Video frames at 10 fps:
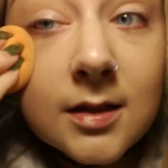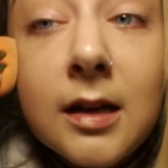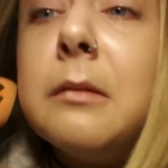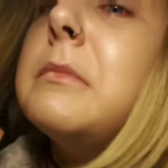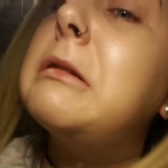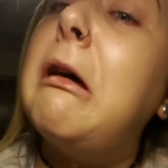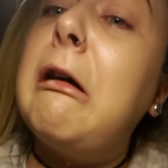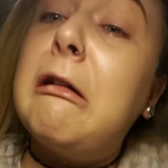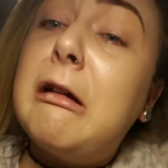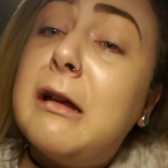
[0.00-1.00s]
and I'm
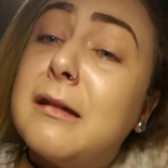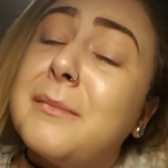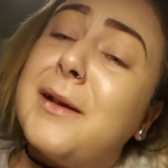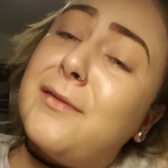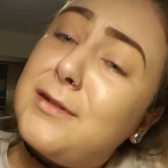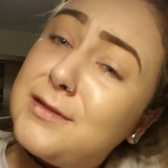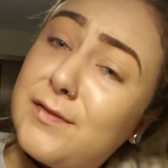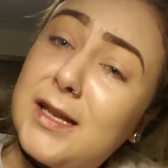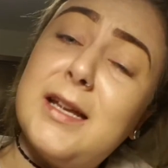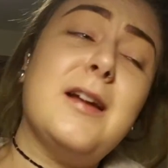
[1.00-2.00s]
sorry, it's my first
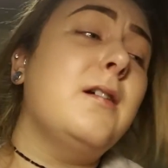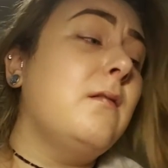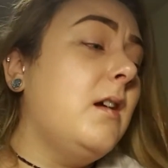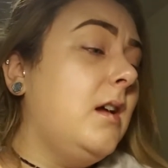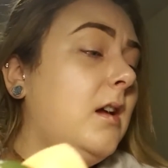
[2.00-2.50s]
video.